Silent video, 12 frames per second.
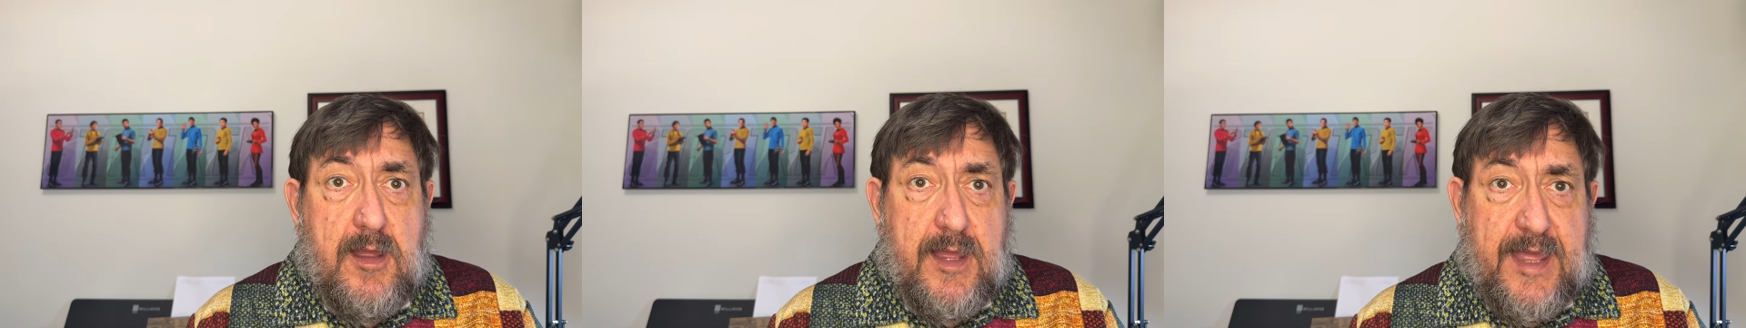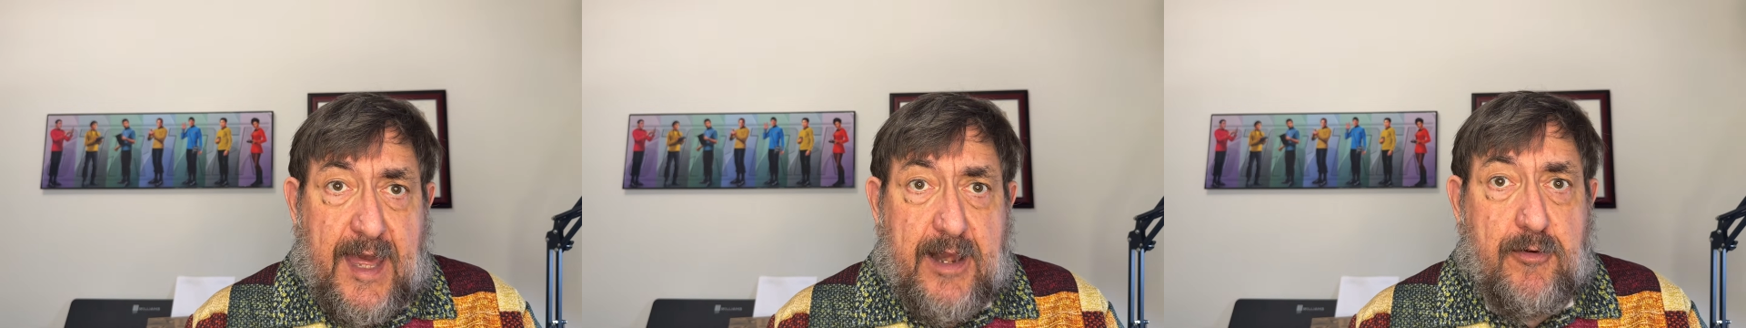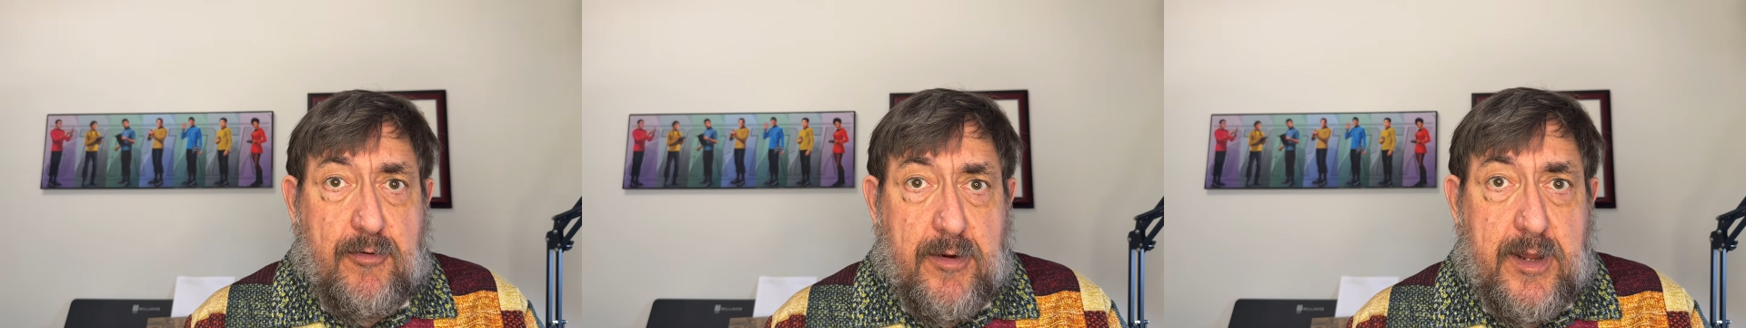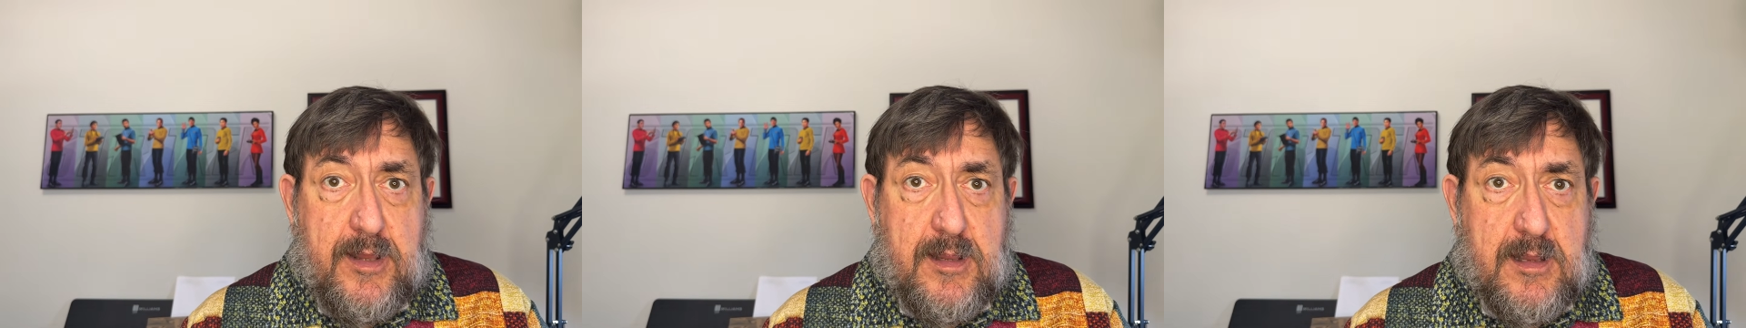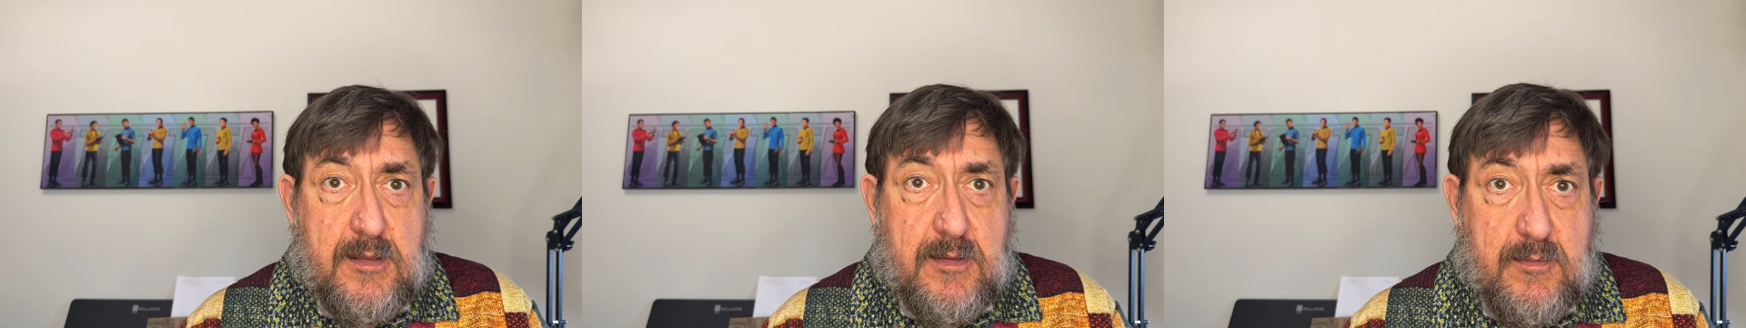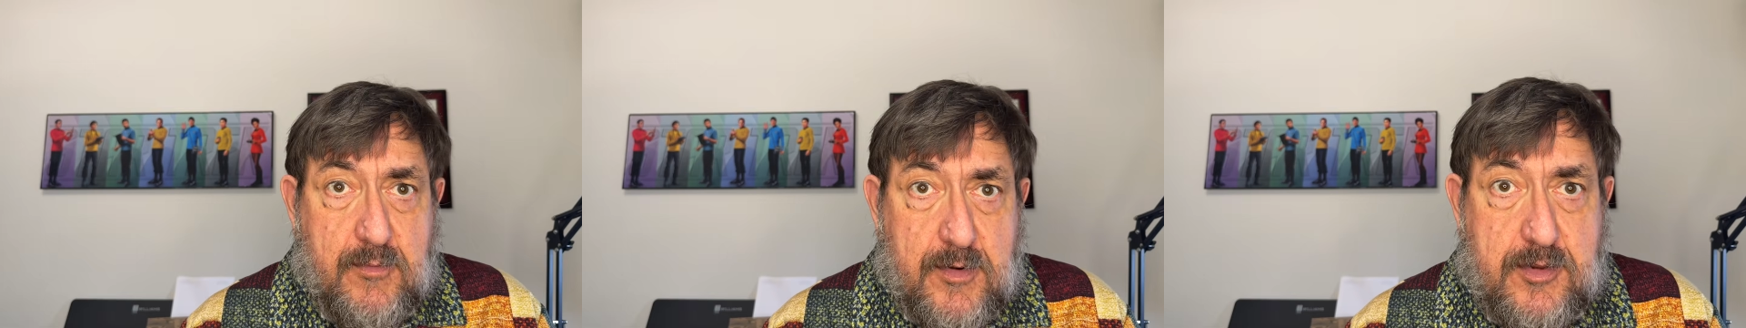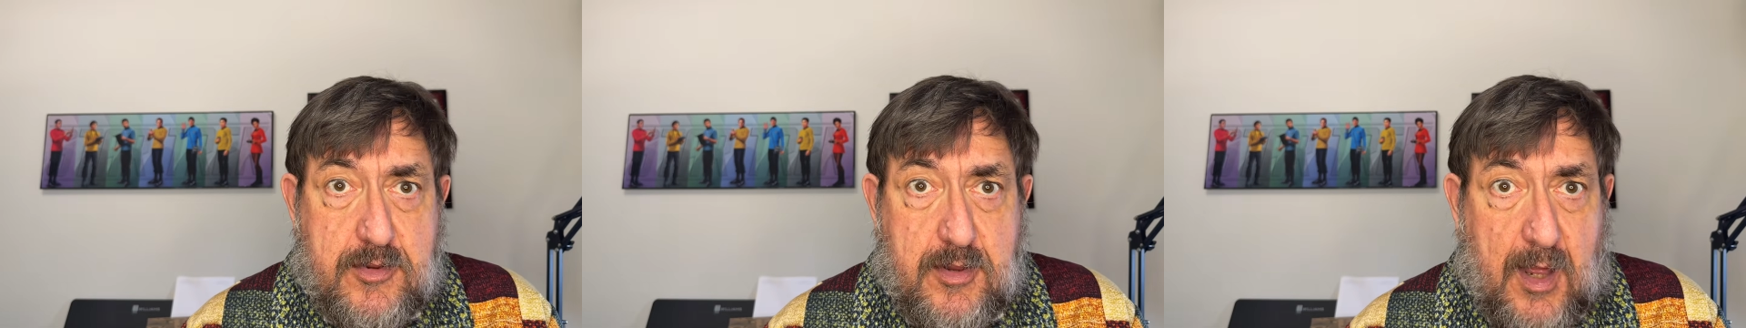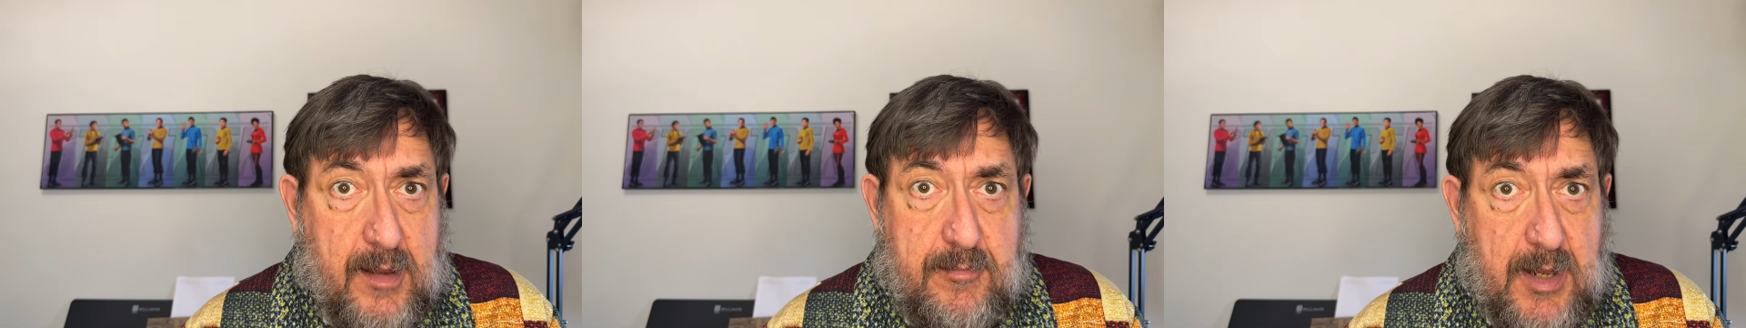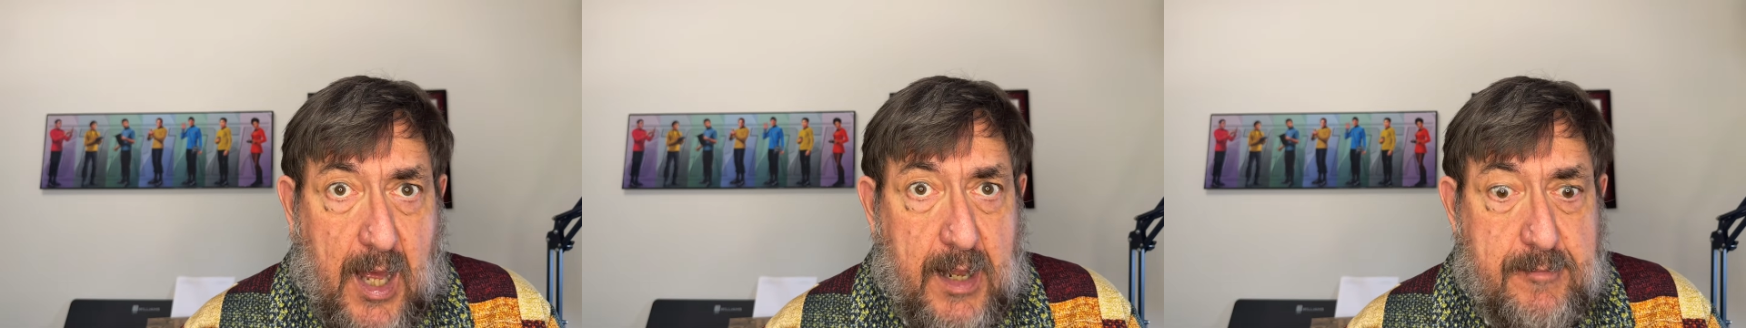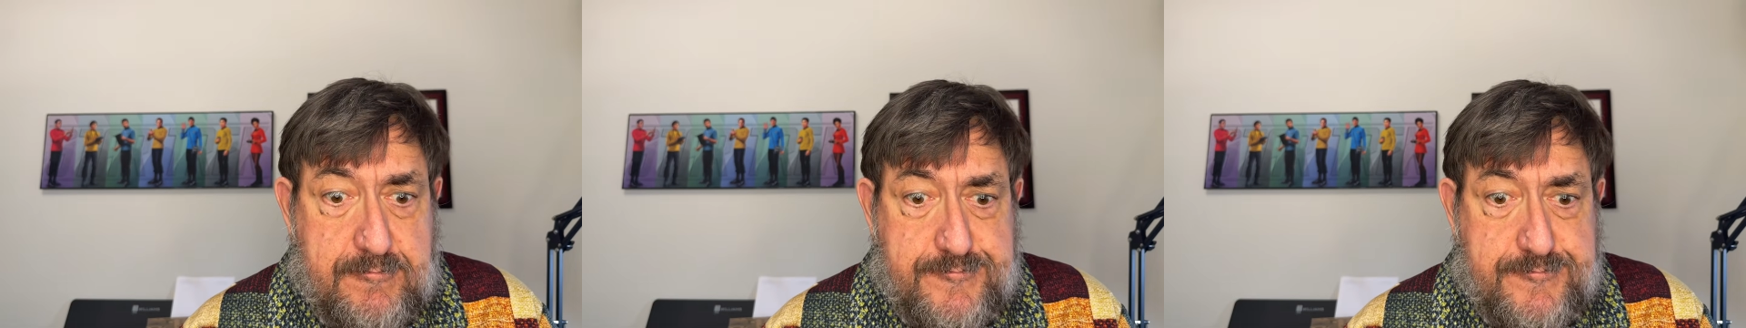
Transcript: category, which I'm not.